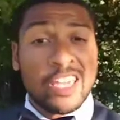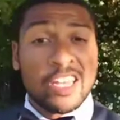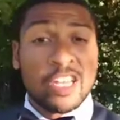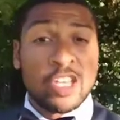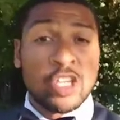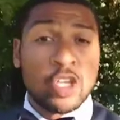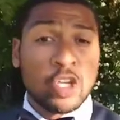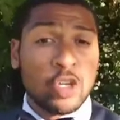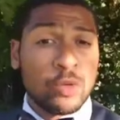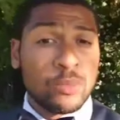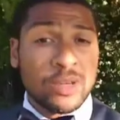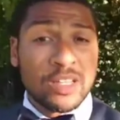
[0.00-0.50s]

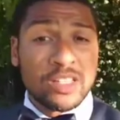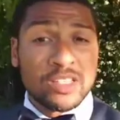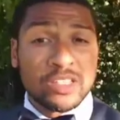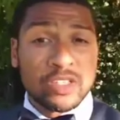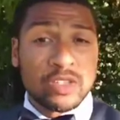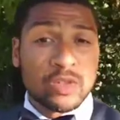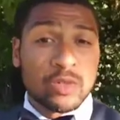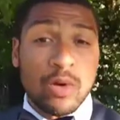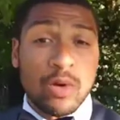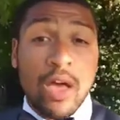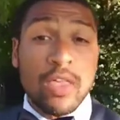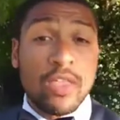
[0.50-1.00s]
In
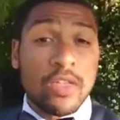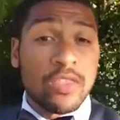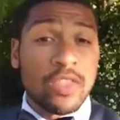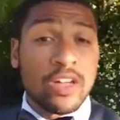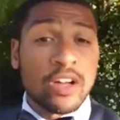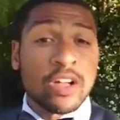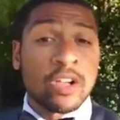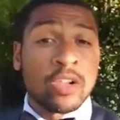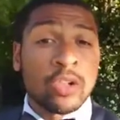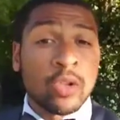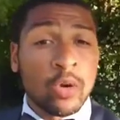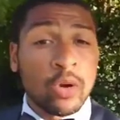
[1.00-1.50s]
humans, rather
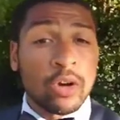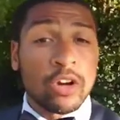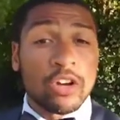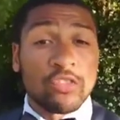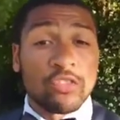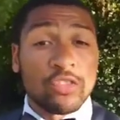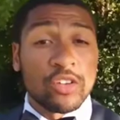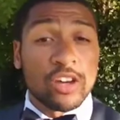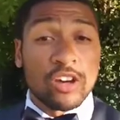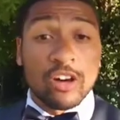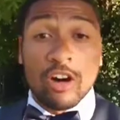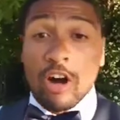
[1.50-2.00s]
than
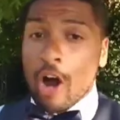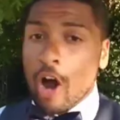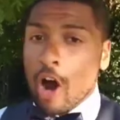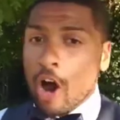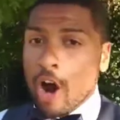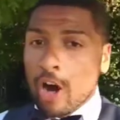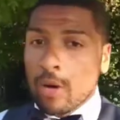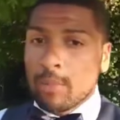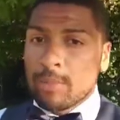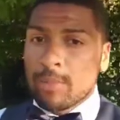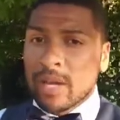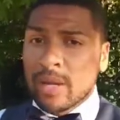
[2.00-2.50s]
chlorophyll,
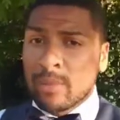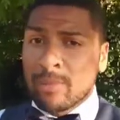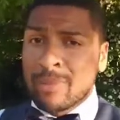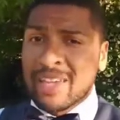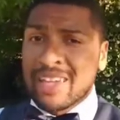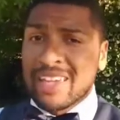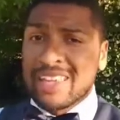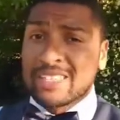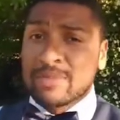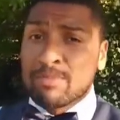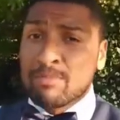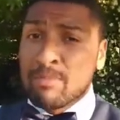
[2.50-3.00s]
our
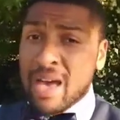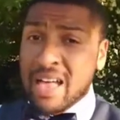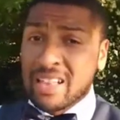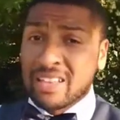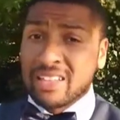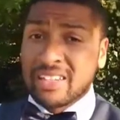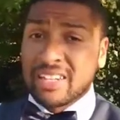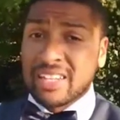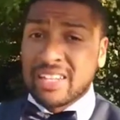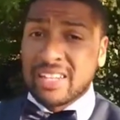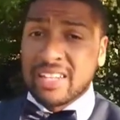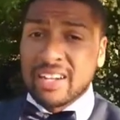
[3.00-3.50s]
pigment is
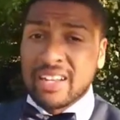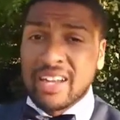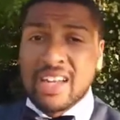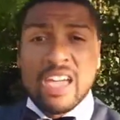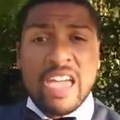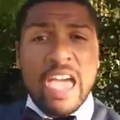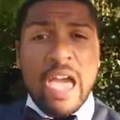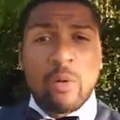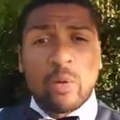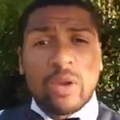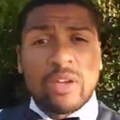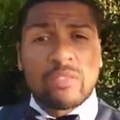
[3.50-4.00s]
melanin,
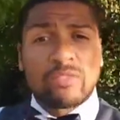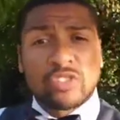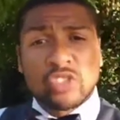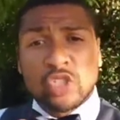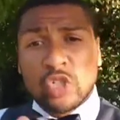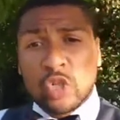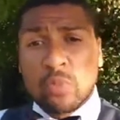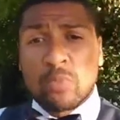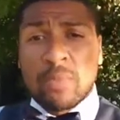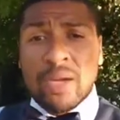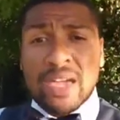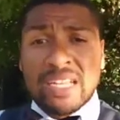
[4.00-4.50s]
and we have
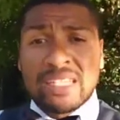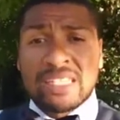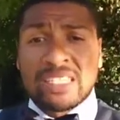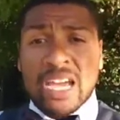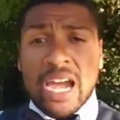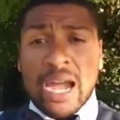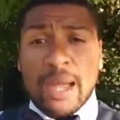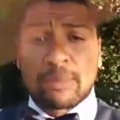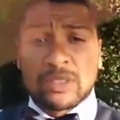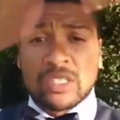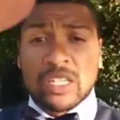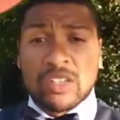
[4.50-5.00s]
two main
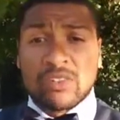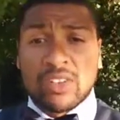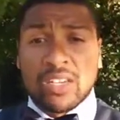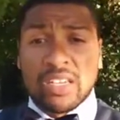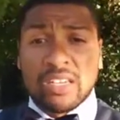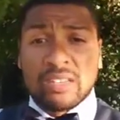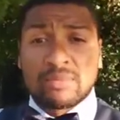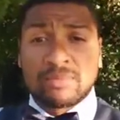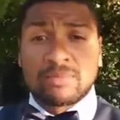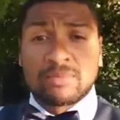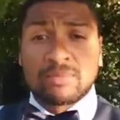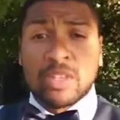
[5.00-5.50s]
types of
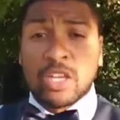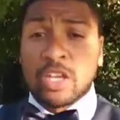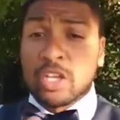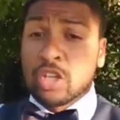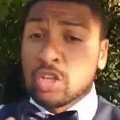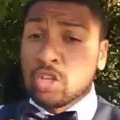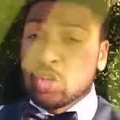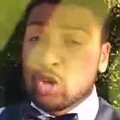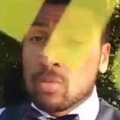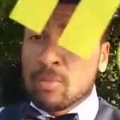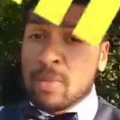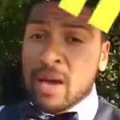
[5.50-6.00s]
it,
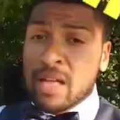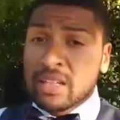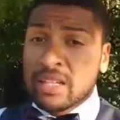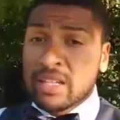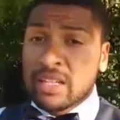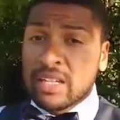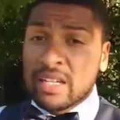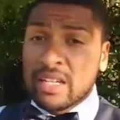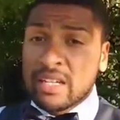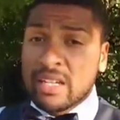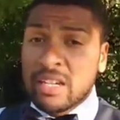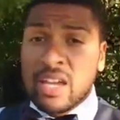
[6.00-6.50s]

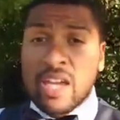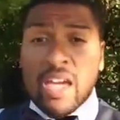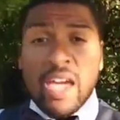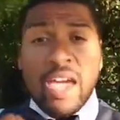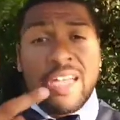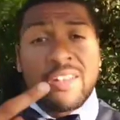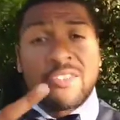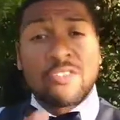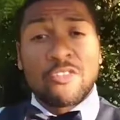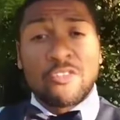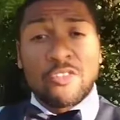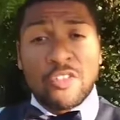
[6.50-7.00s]
eumelanin
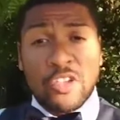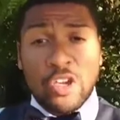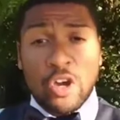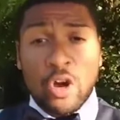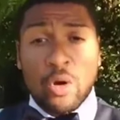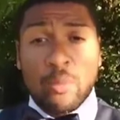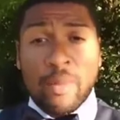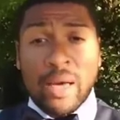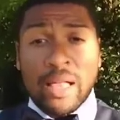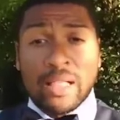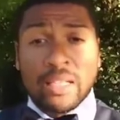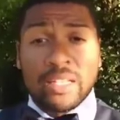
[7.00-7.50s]
and
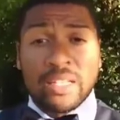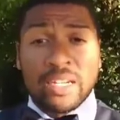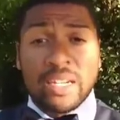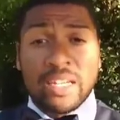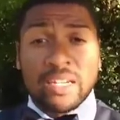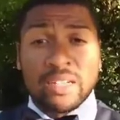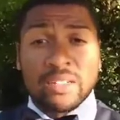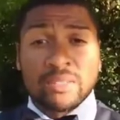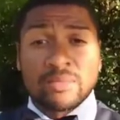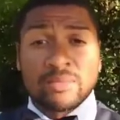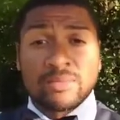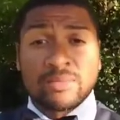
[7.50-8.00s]

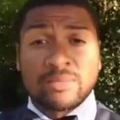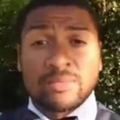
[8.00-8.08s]
pheomelanin.